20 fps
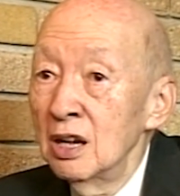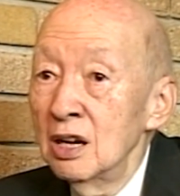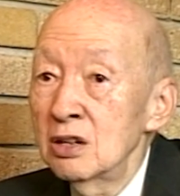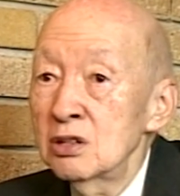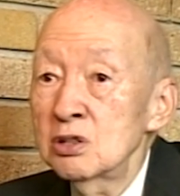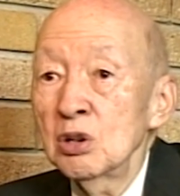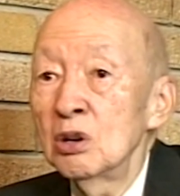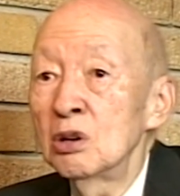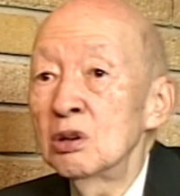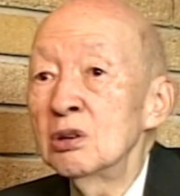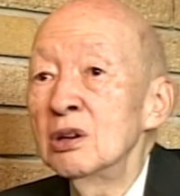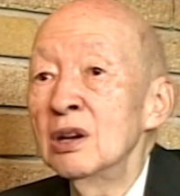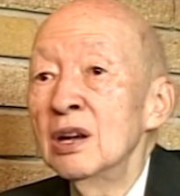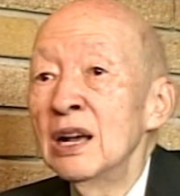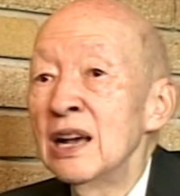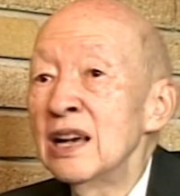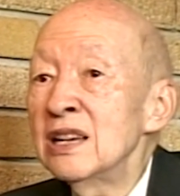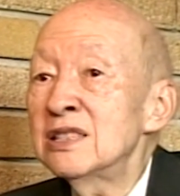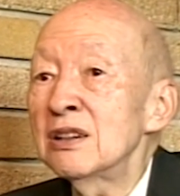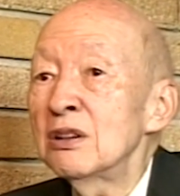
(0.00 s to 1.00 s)
So
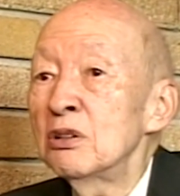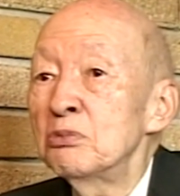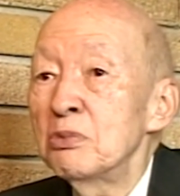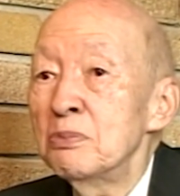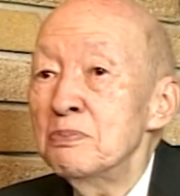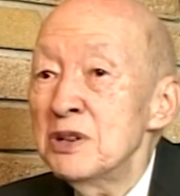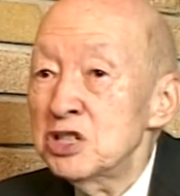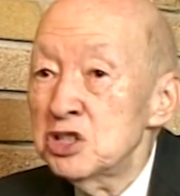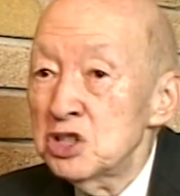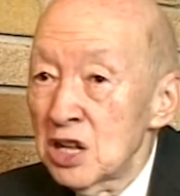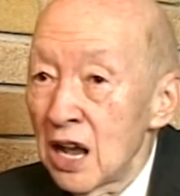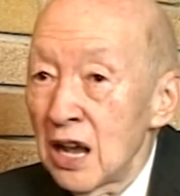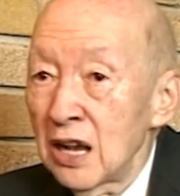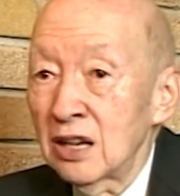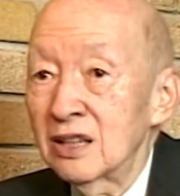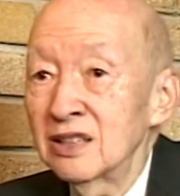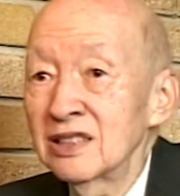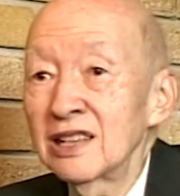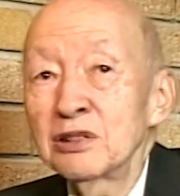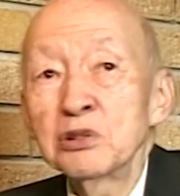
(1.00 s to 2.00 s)
it's a
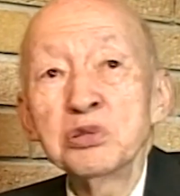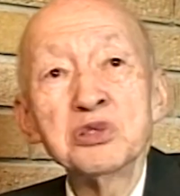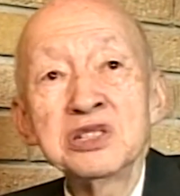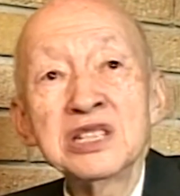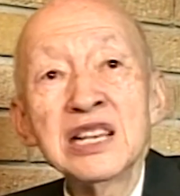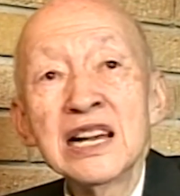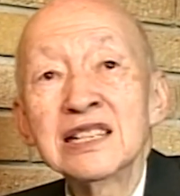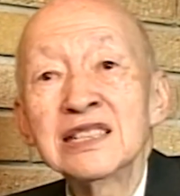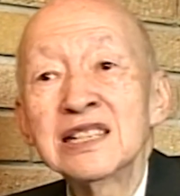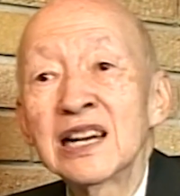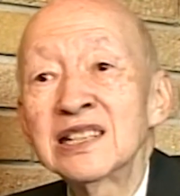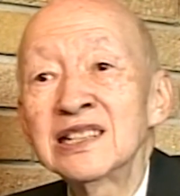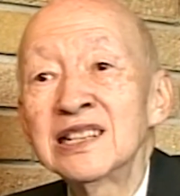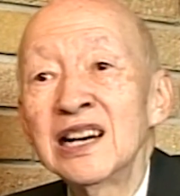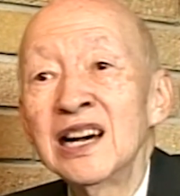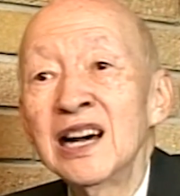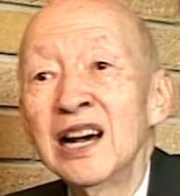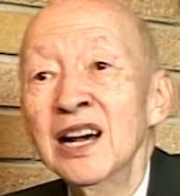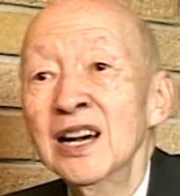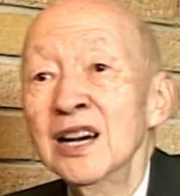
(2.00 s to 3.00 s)
mistake to think
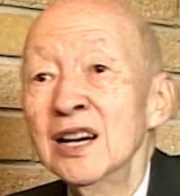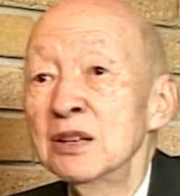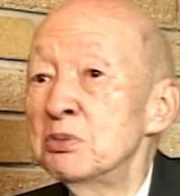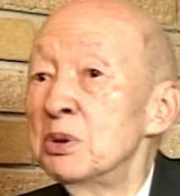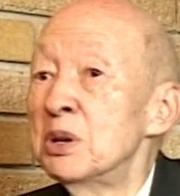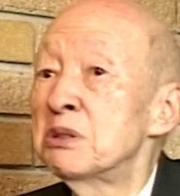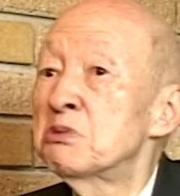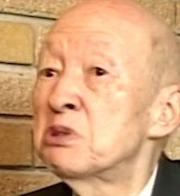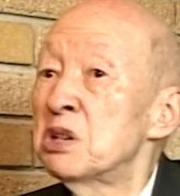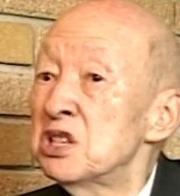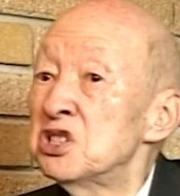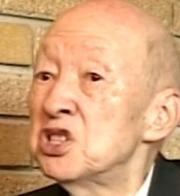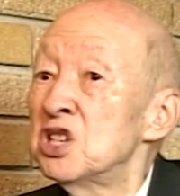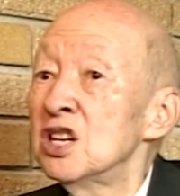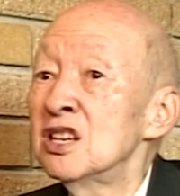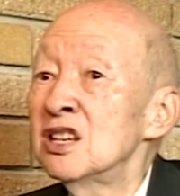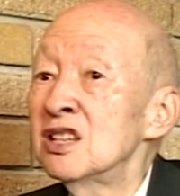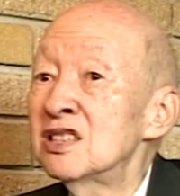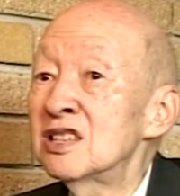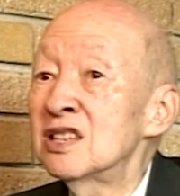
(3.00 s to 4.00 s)
that we
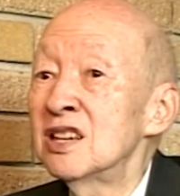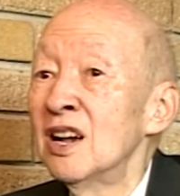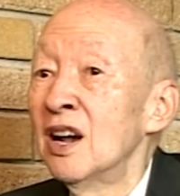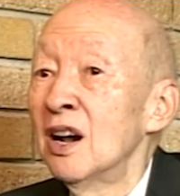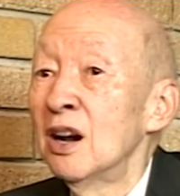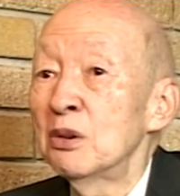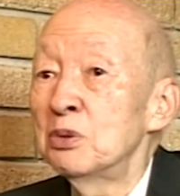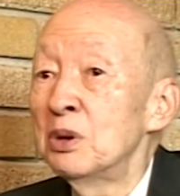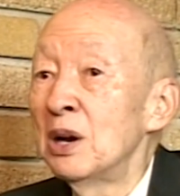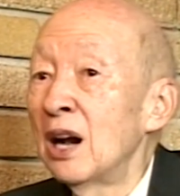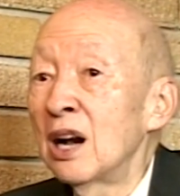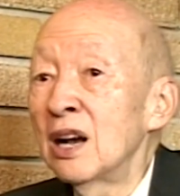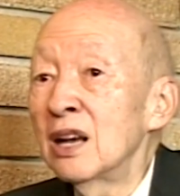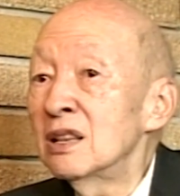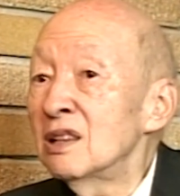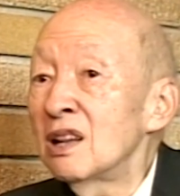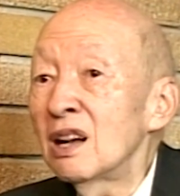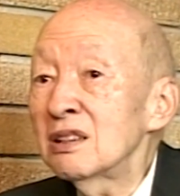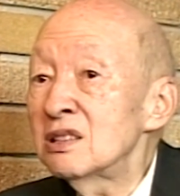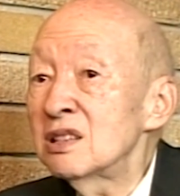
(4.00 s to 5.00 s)
Christians, we are
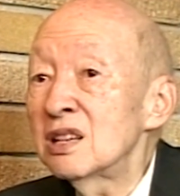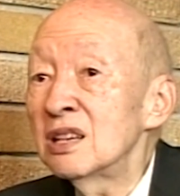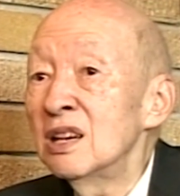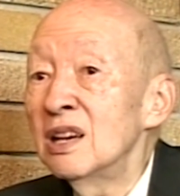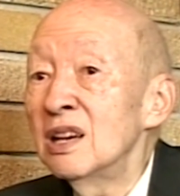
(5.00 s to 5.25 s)
not